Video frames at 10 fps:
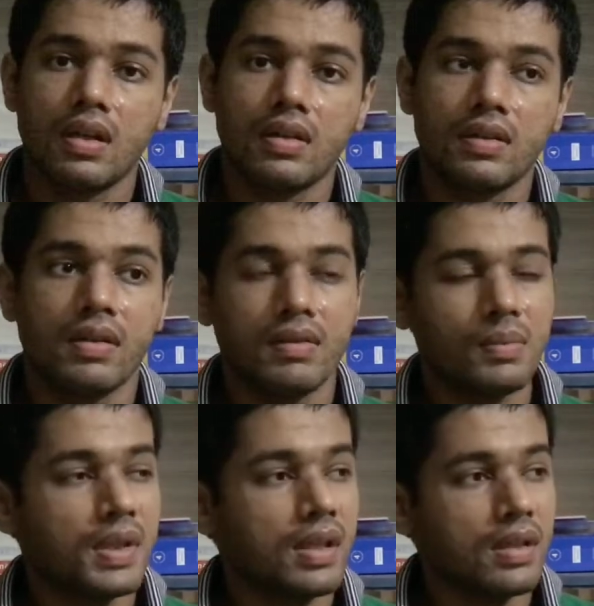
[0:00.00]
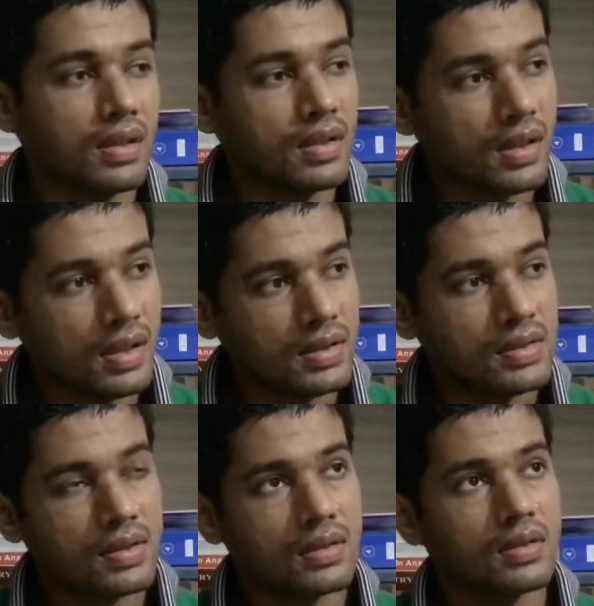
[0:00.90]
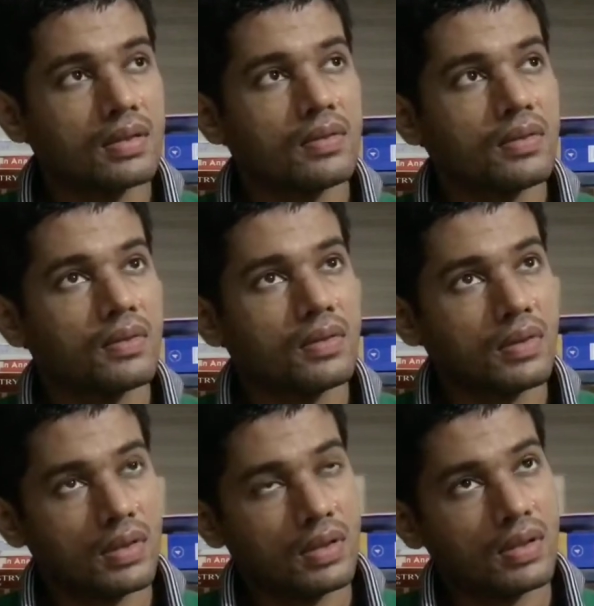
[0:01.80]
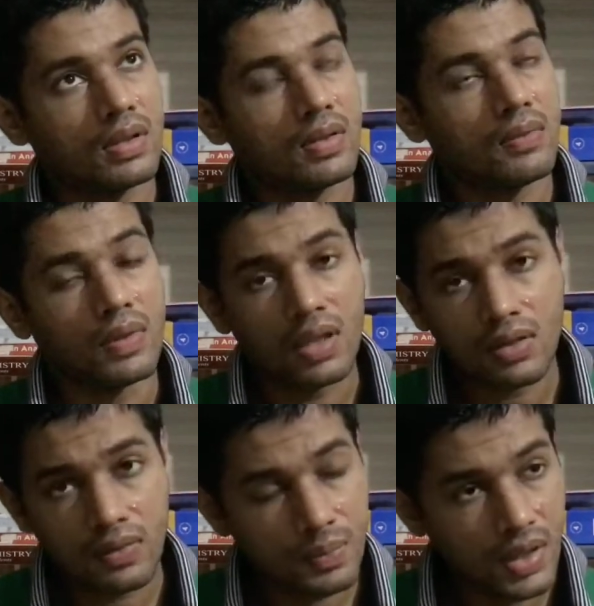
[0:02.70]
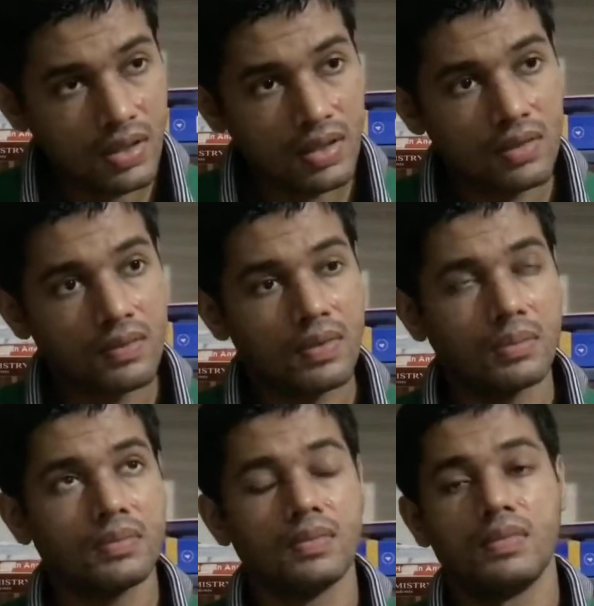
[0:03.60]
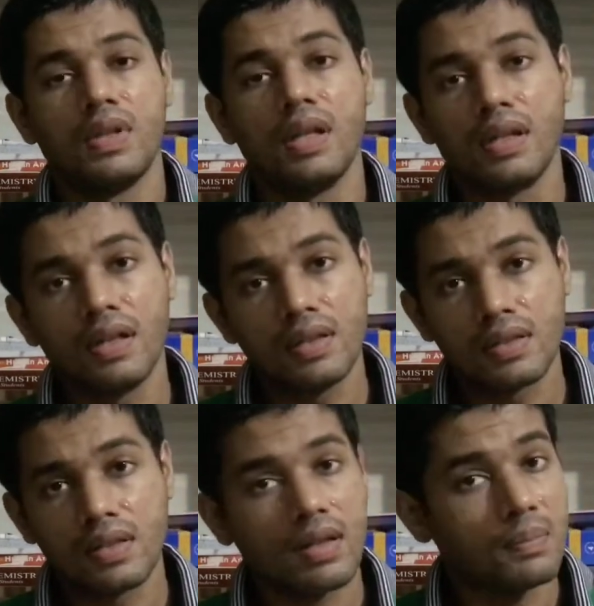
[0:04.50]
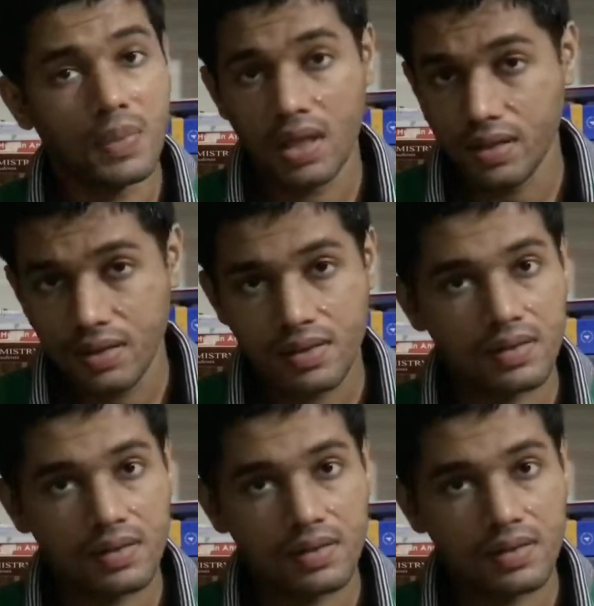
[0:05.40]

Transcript: There will be increased work of breathing from decreased compliance